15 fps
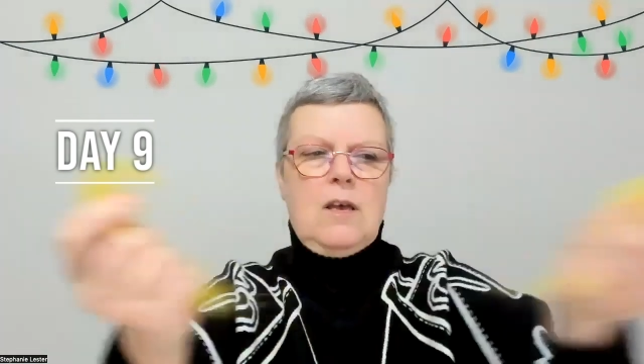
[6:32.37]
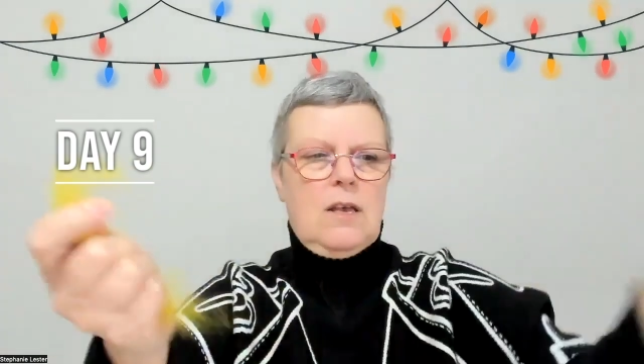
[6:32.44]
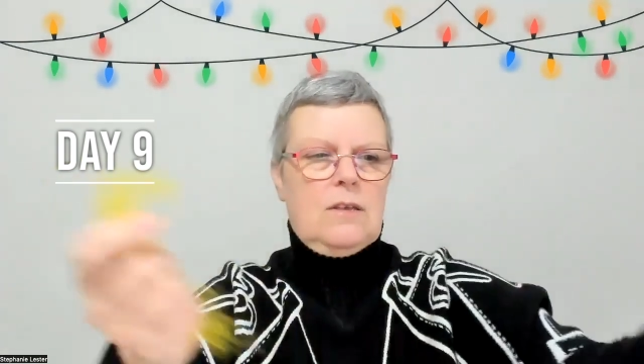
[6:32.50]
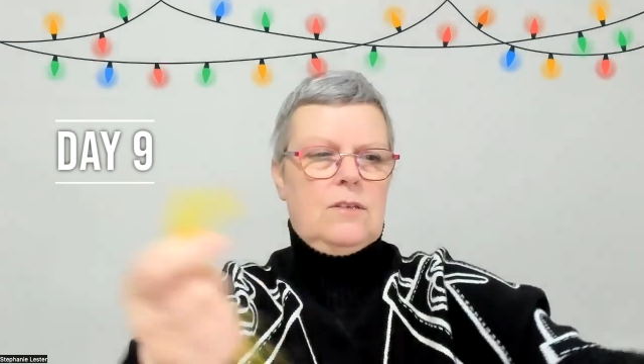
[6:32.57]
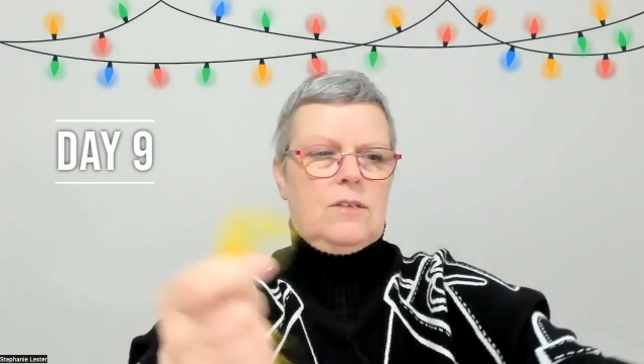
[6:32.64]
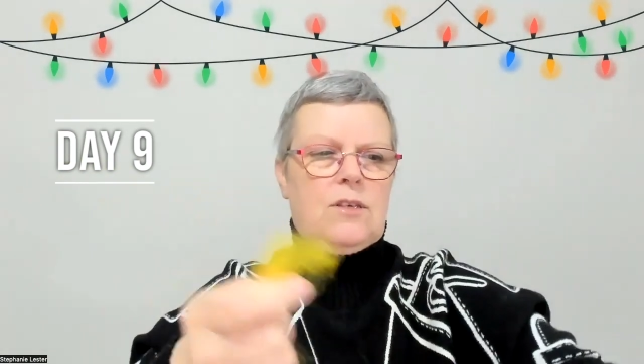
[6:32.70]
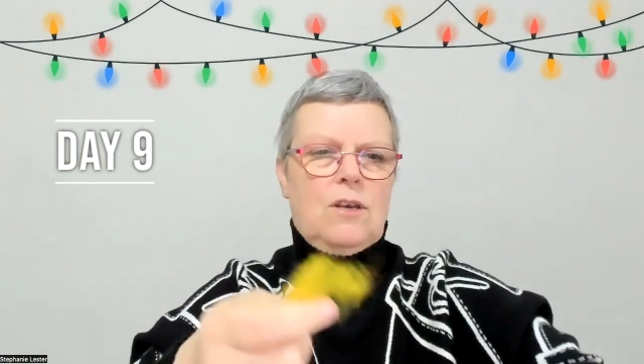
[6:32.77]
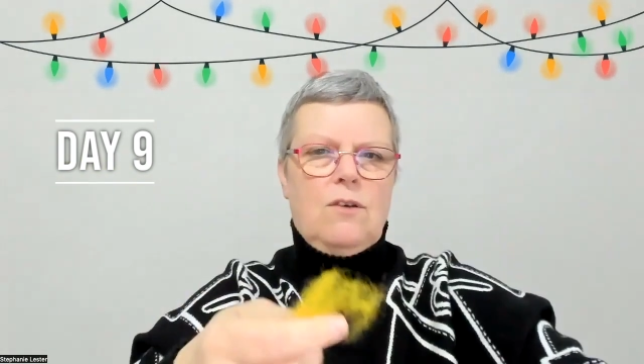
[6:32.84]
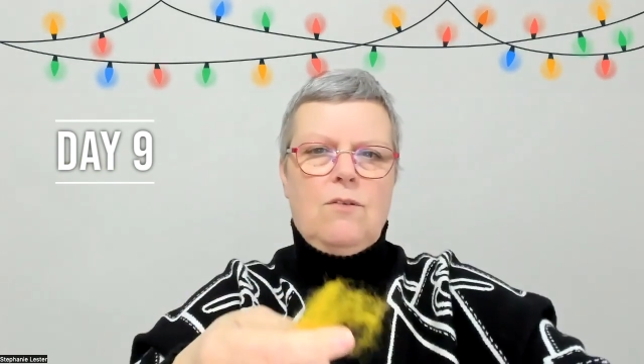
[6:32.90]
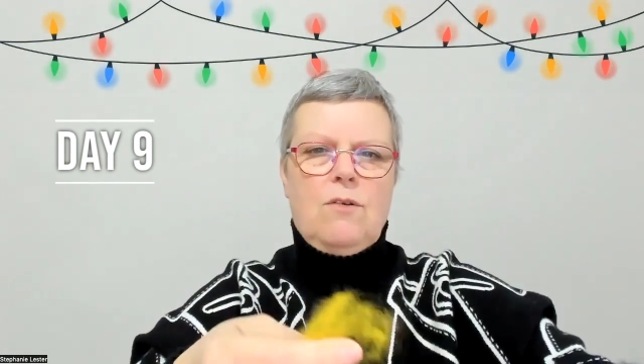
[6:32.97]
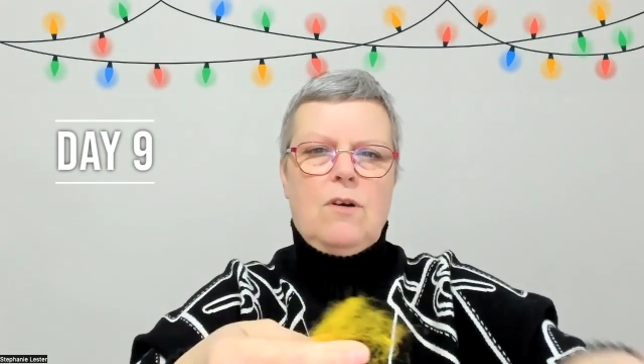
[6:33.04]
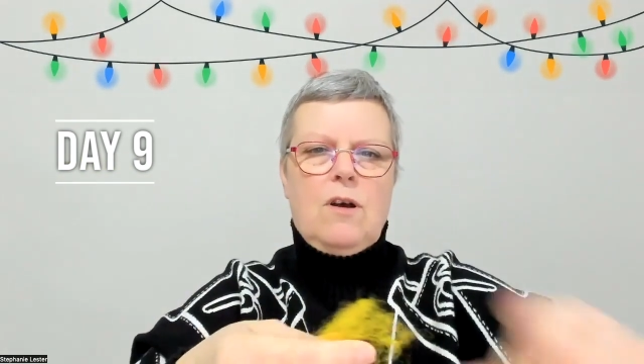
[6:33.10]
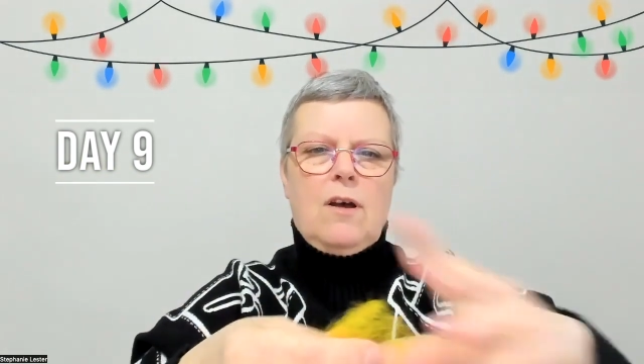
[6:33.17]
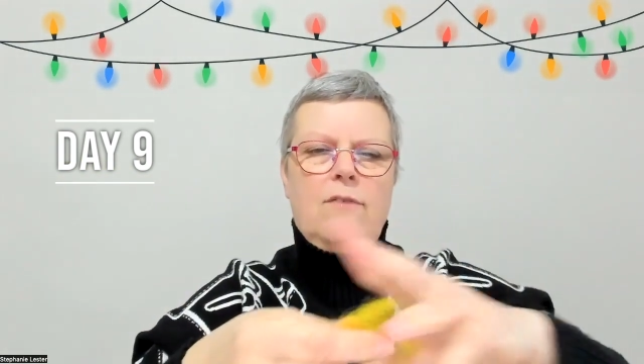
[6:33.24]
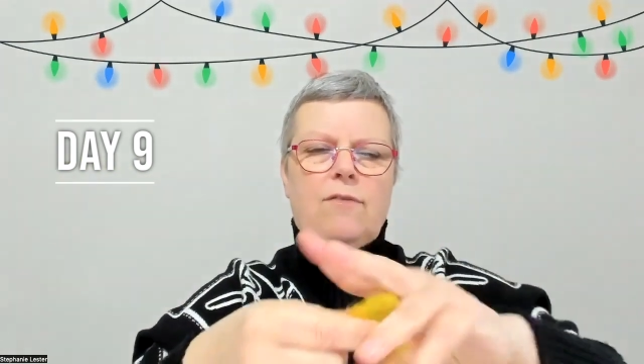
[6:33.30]

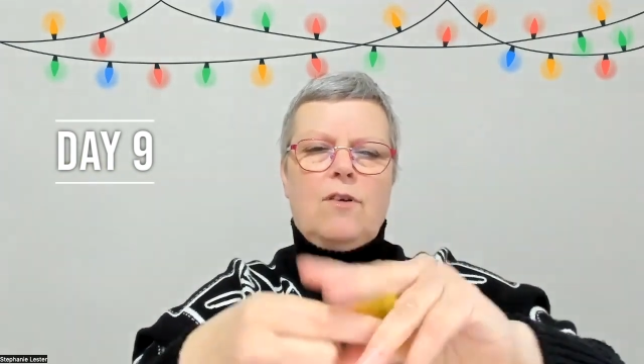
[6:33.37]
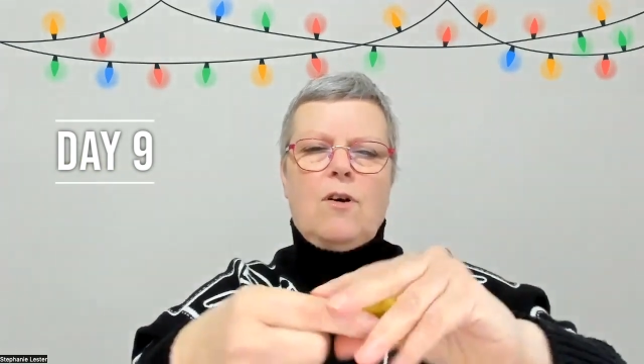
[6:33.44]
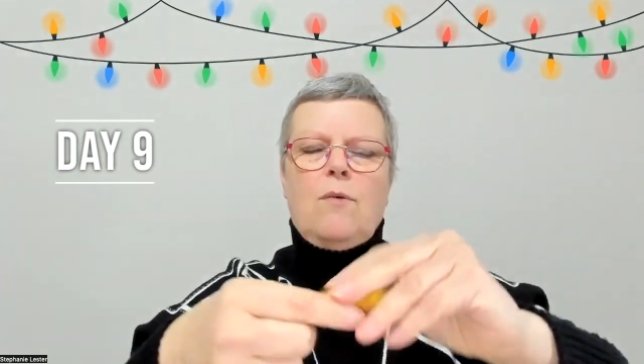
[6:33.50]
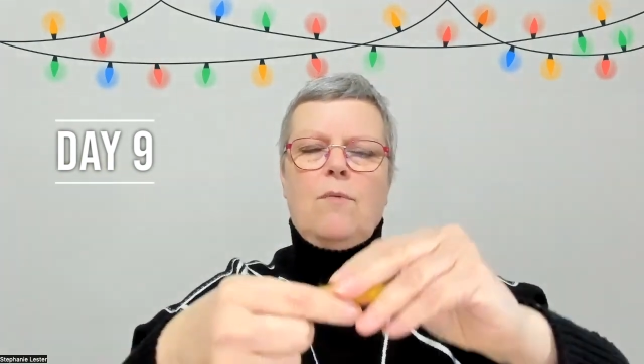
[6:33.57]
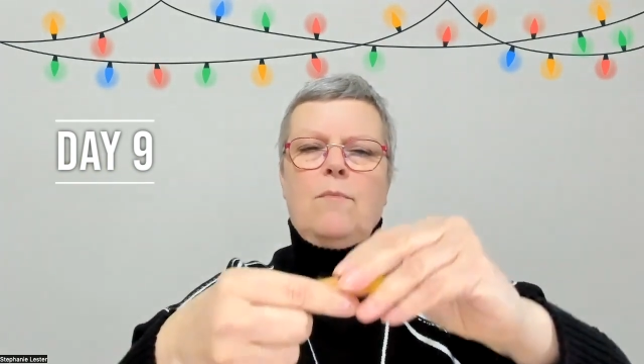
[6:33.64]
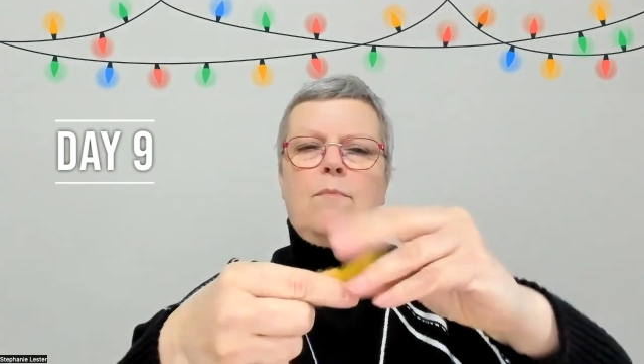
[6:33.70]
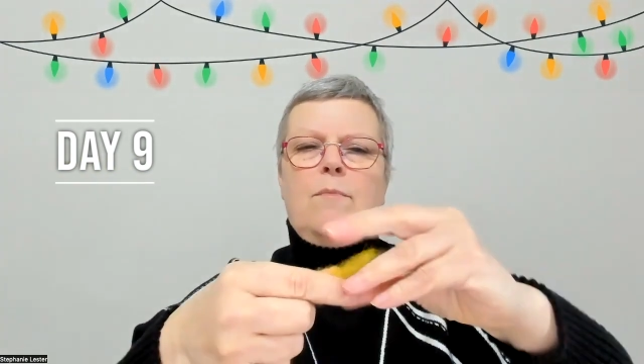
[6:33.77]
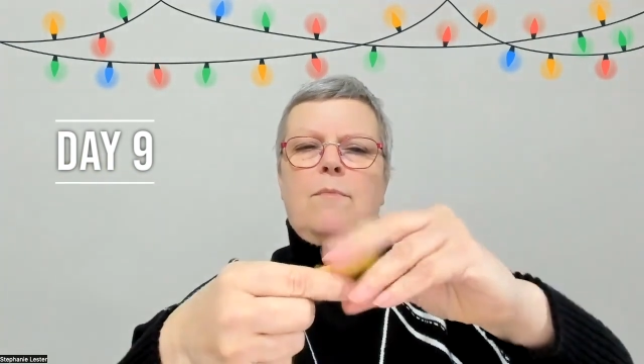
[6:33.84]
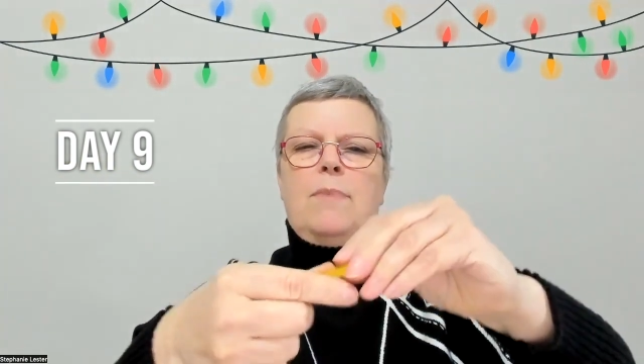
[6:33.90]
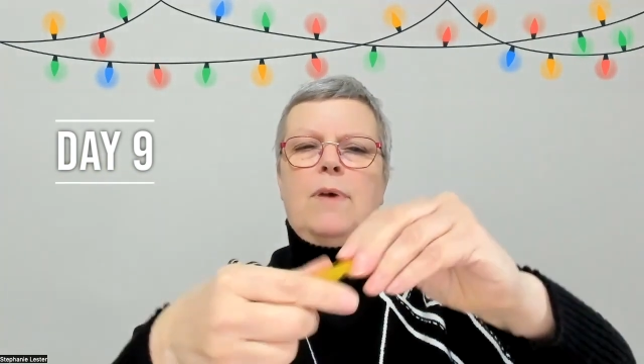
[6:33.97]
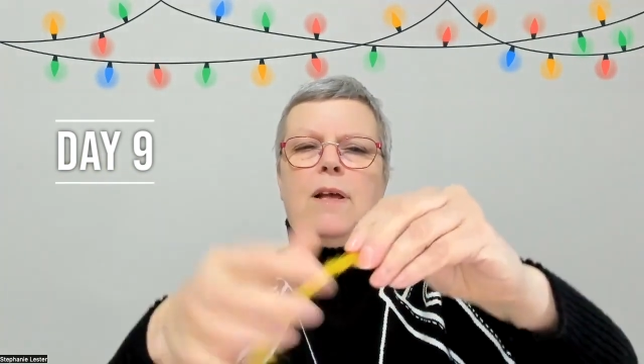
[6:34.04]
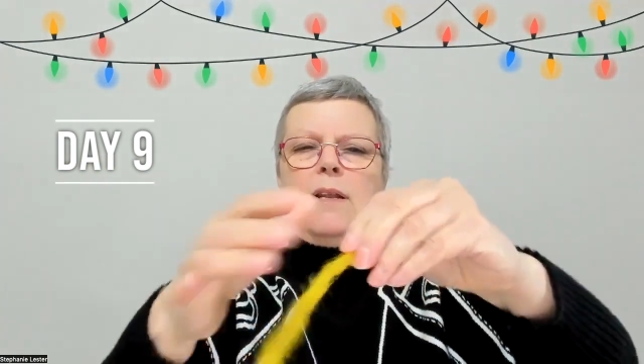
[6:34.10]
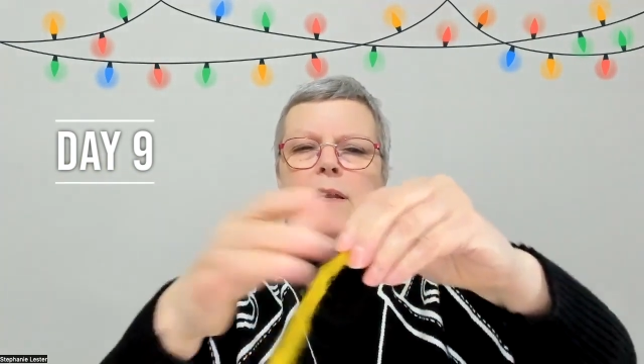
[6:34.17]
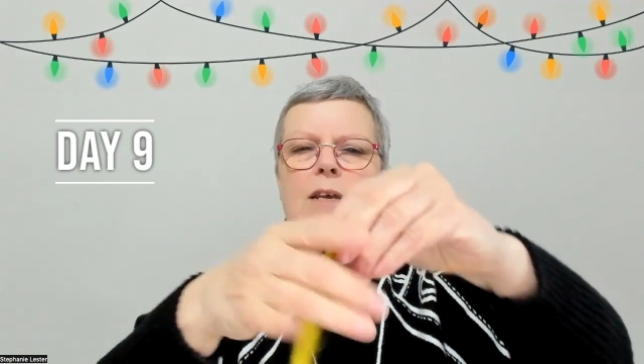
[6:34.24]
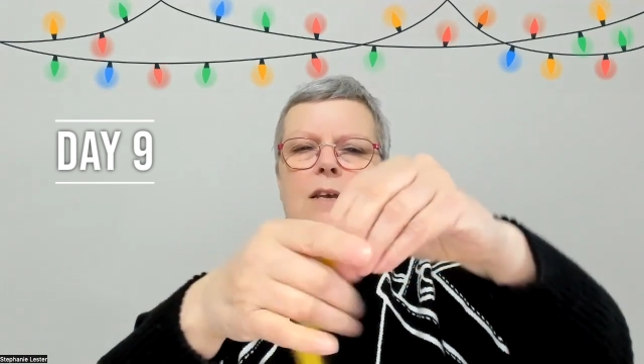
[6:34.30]
until I've got
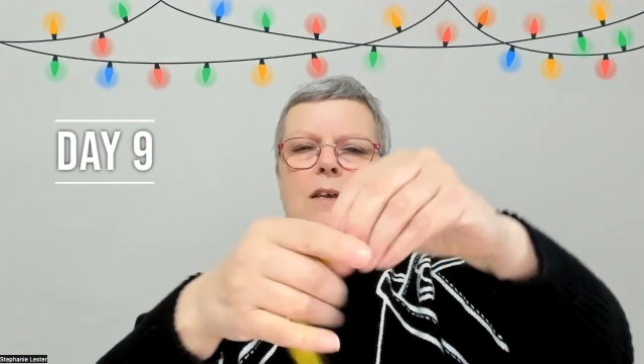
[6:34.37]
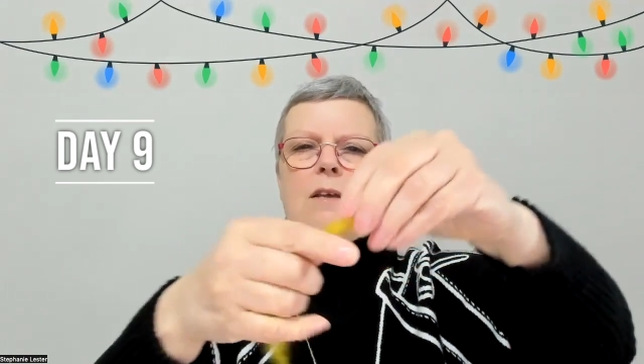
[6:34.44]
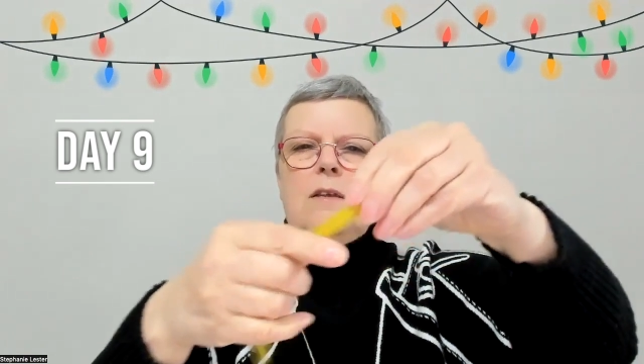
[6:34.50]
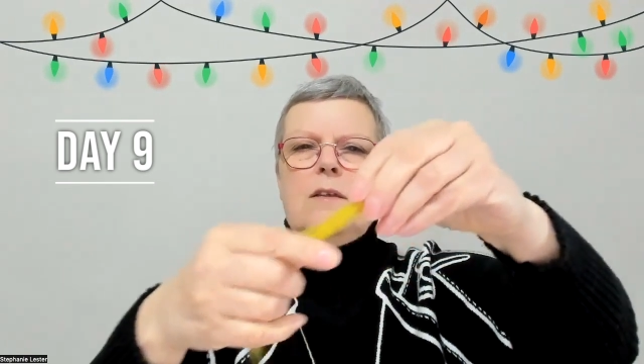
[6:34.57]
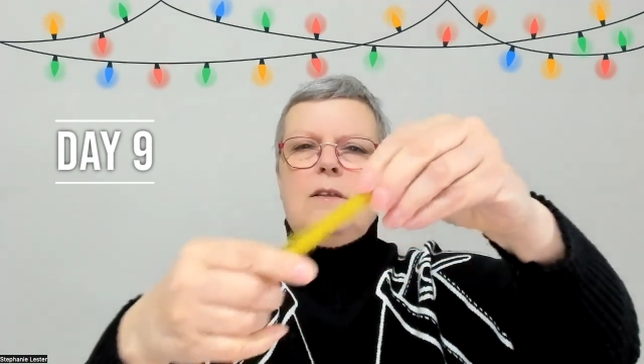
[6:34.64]
barely